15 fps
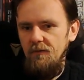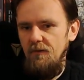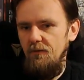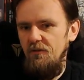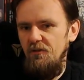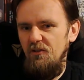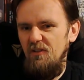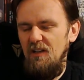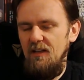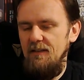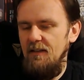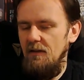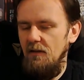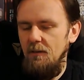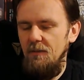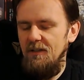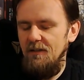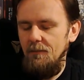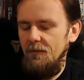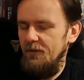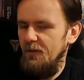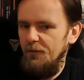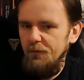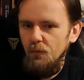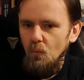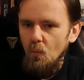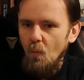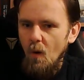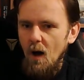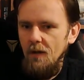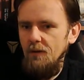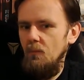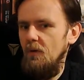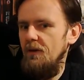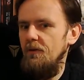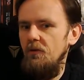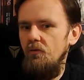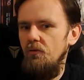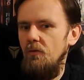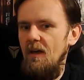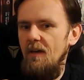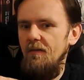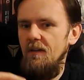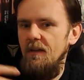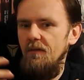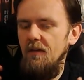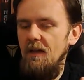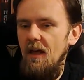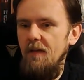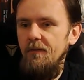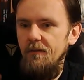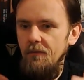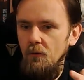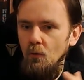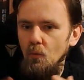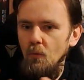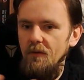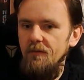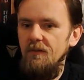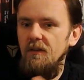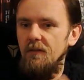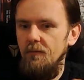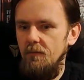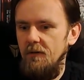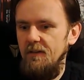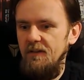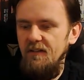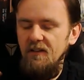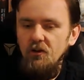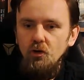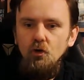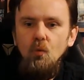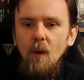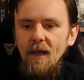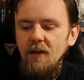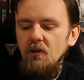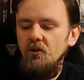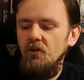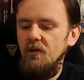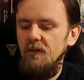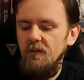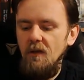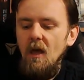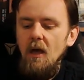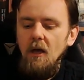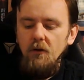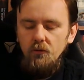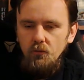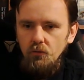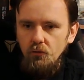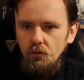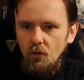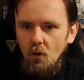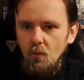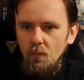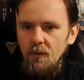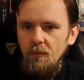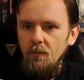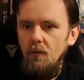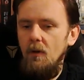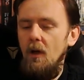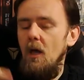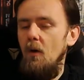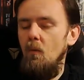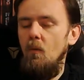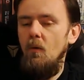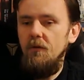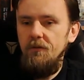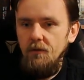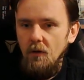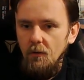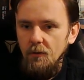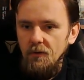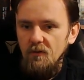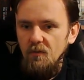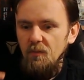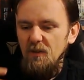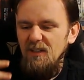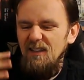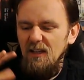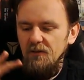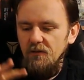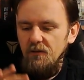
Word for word: There is just like they're limiting themselves to one, where they should have given a few with different situations to show people what's going to be done.